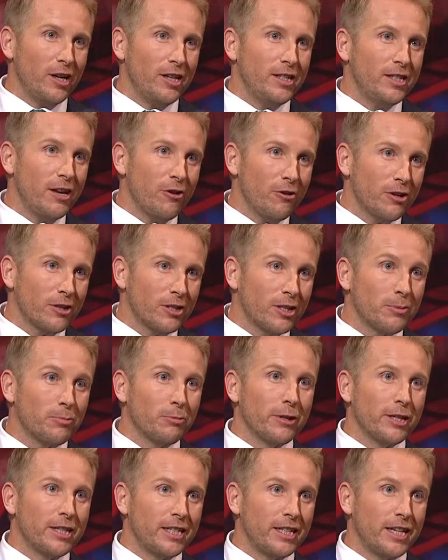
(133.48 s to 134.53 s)
Is there a
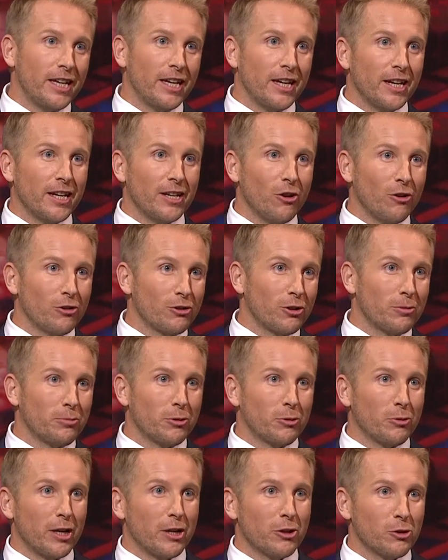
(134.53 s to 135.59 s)
split here, not just
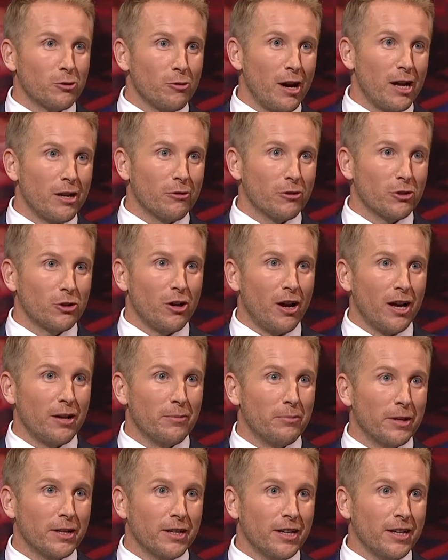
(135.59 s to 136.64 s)
between Australia and China,
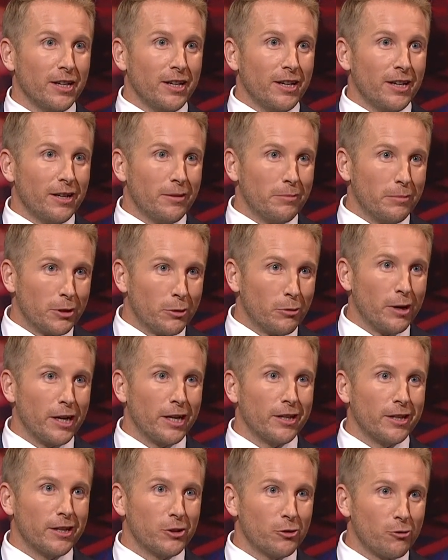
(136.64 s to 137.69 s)
but
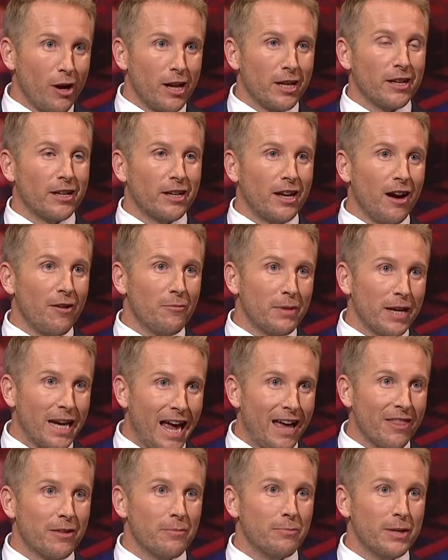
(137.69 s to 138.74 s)
between the Australian government
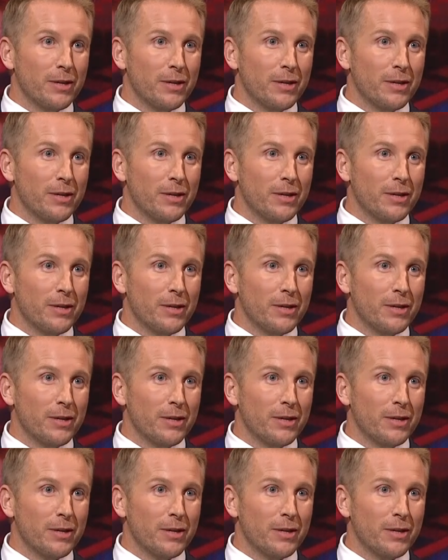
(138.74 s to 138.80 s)
and the